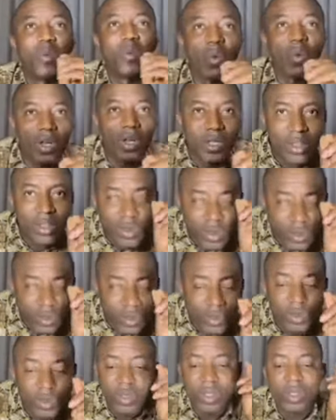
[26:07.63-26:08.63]
What
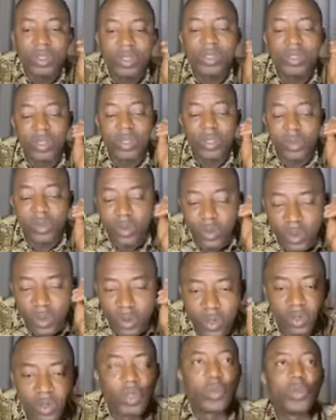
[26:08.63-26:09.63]
you do is you
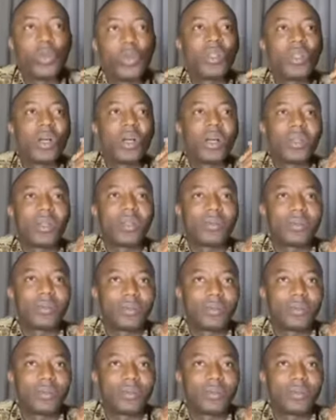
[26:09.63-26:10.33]
go to Twitter,